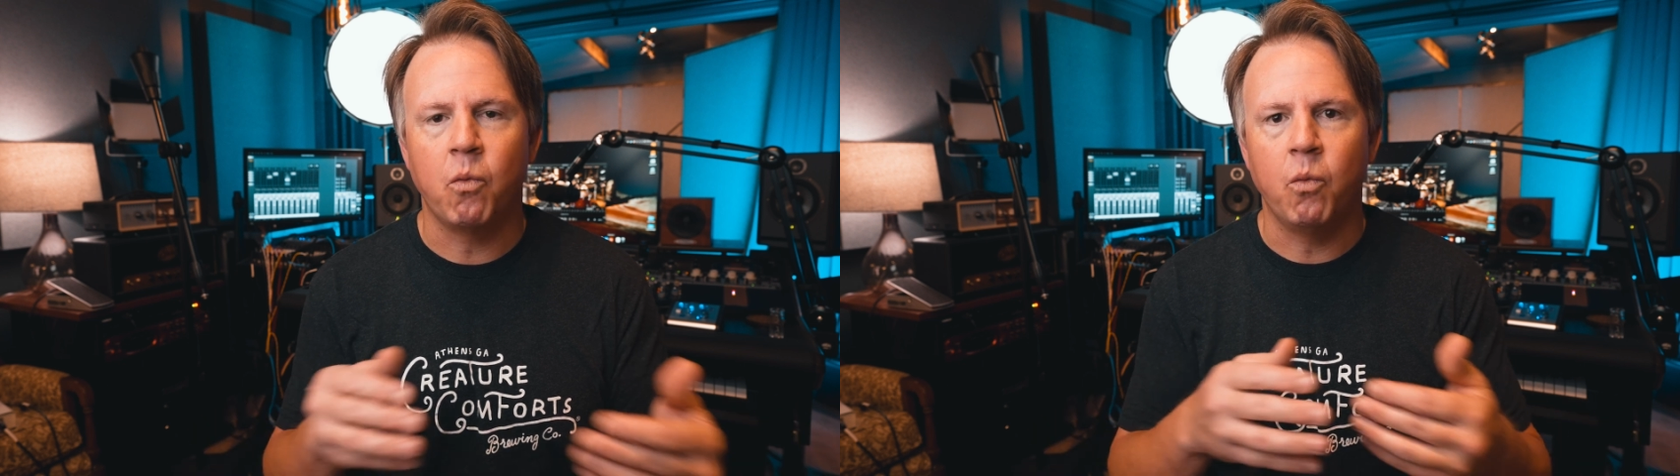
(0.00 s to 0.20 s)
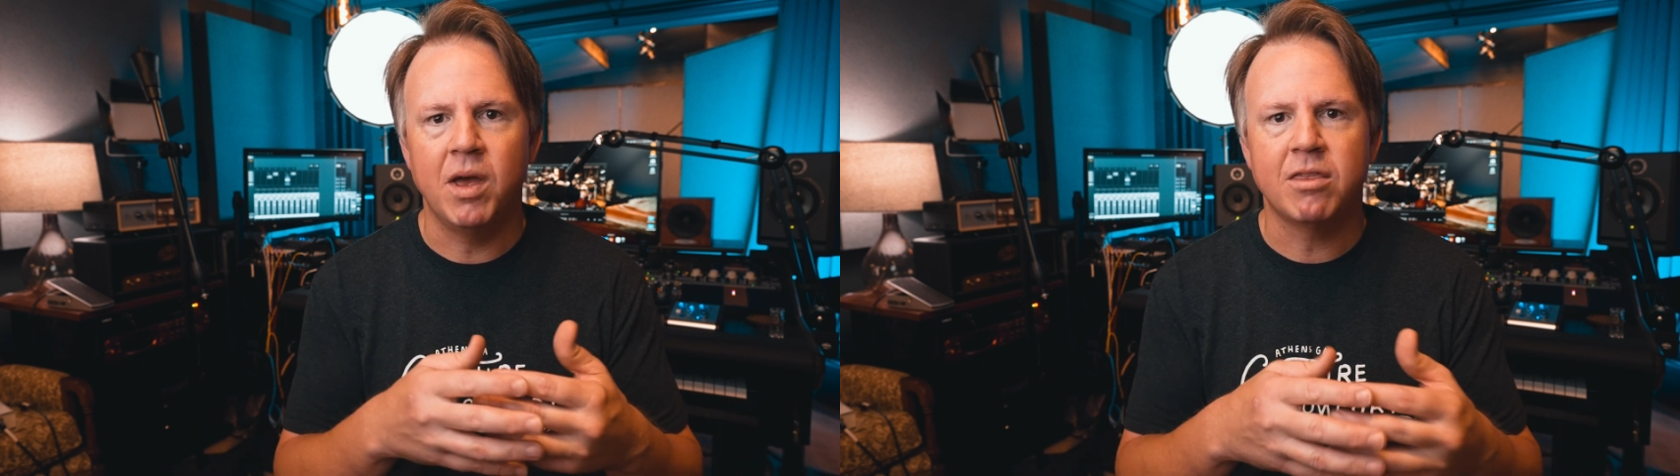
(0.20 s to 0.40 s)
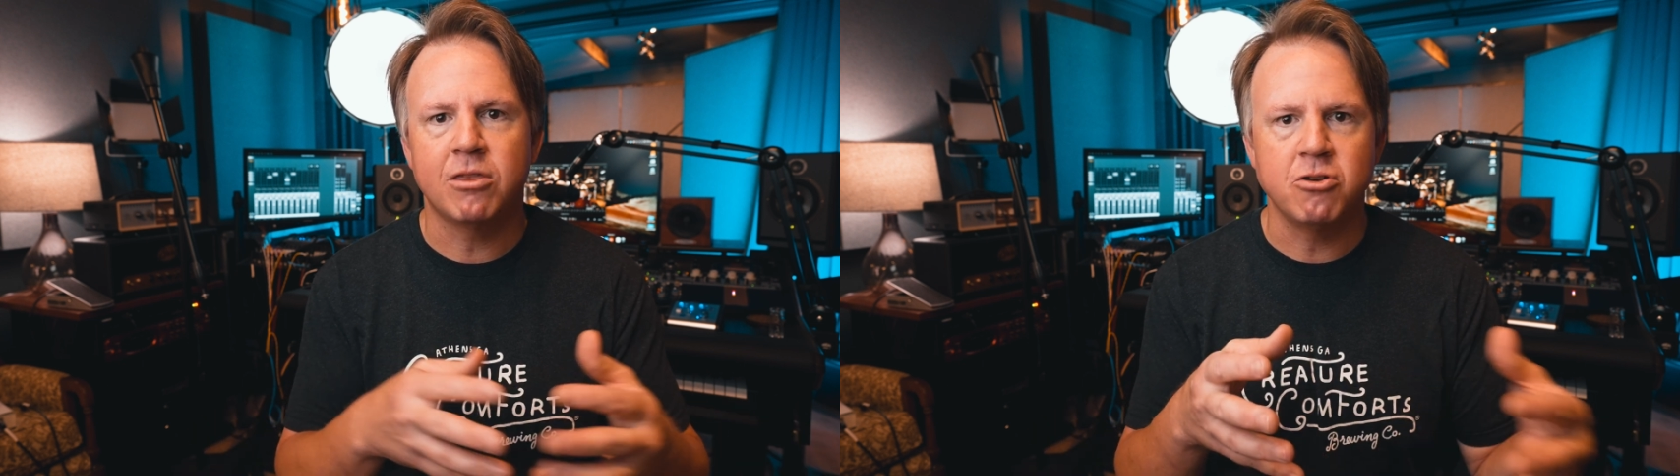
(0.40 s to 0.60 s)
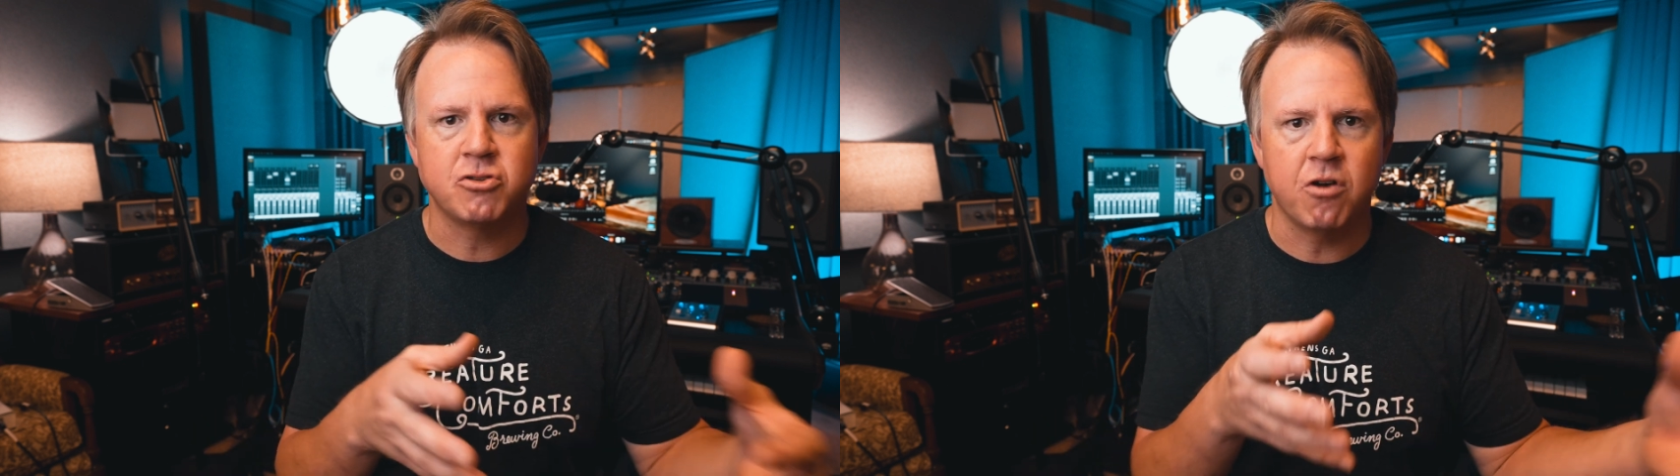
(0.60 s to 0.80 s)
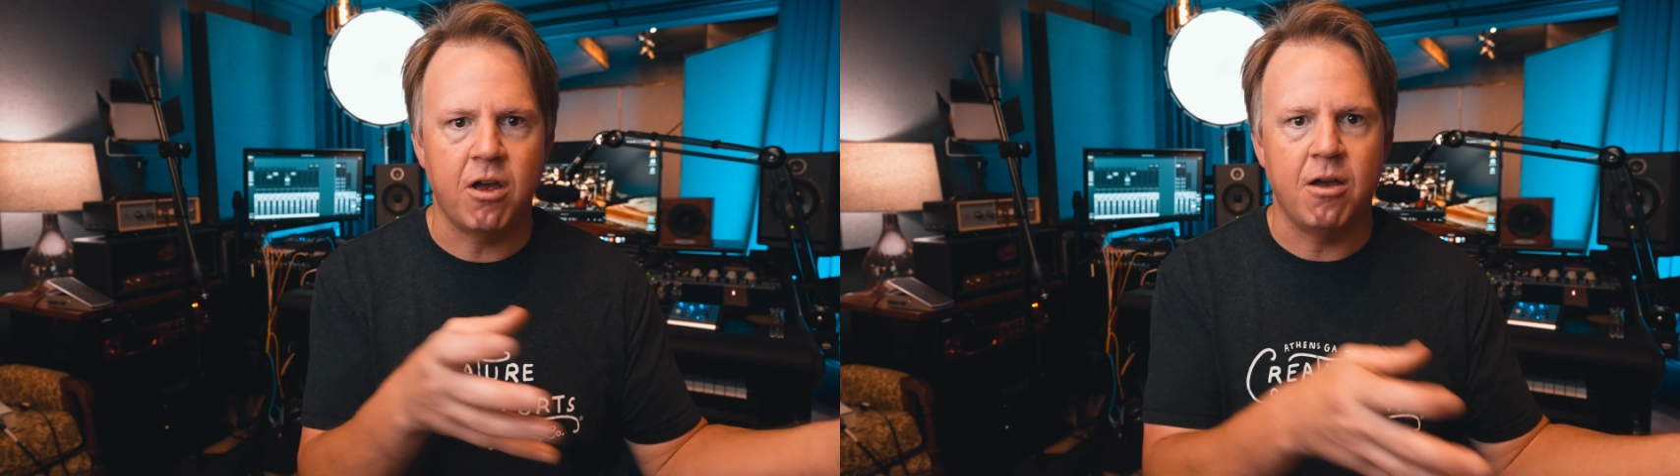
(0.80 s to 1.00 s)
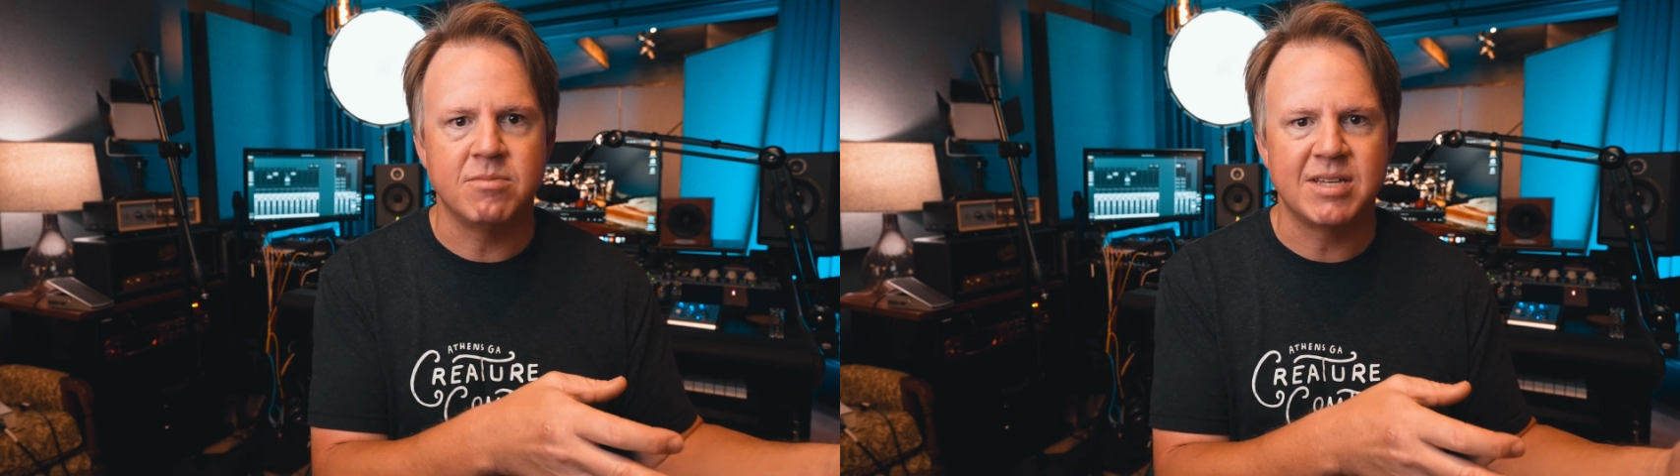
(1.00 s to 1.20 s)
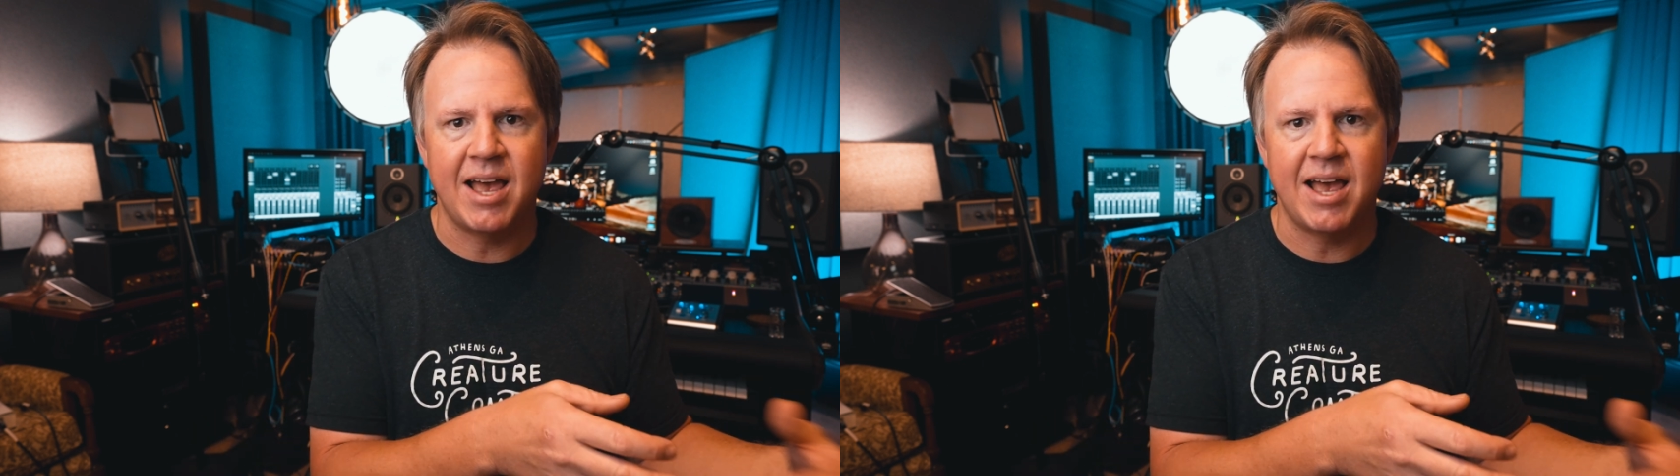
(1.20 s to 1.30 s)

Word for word: with those drums